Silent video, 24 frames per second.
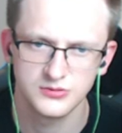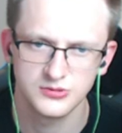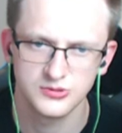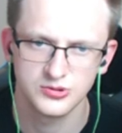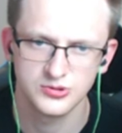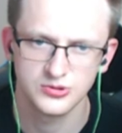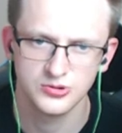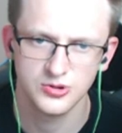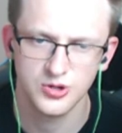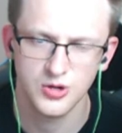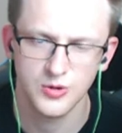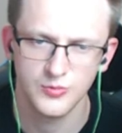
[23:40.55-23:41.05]

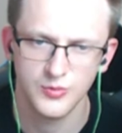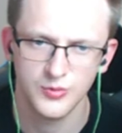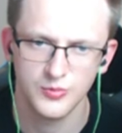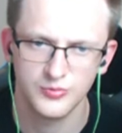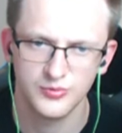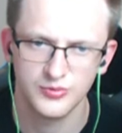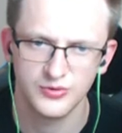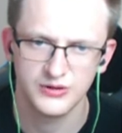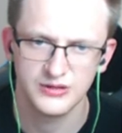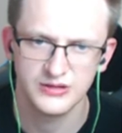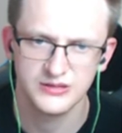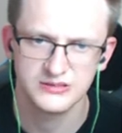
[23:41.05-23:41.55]
Combo
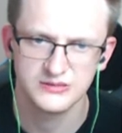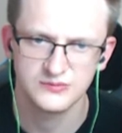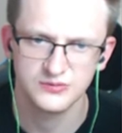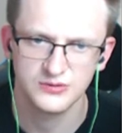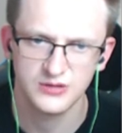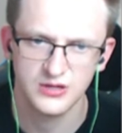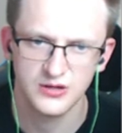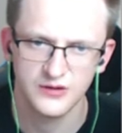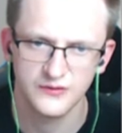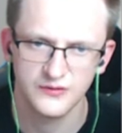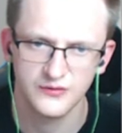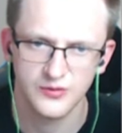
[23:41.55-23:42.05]
Priest, what
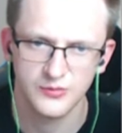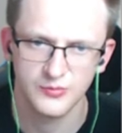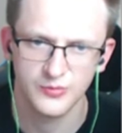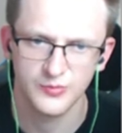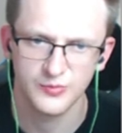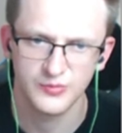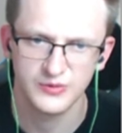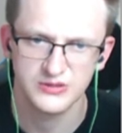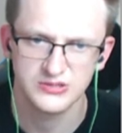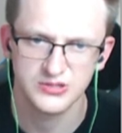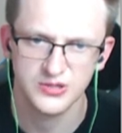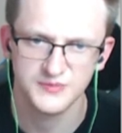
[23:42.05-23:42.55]
kind of Combo
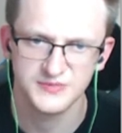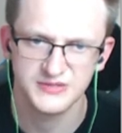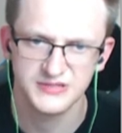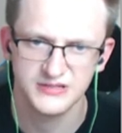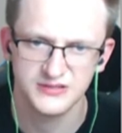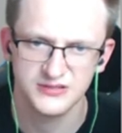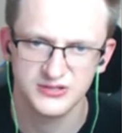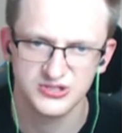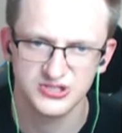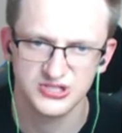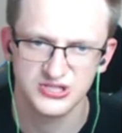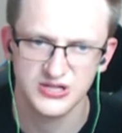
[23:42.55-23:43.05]
Priest?
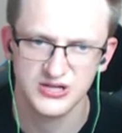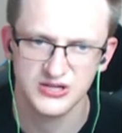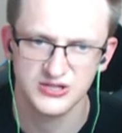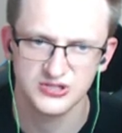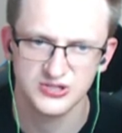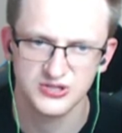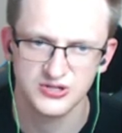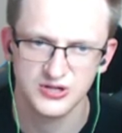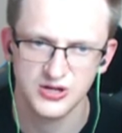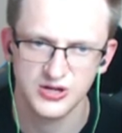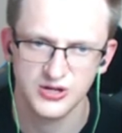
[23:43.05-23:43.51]
Obsidian Statue,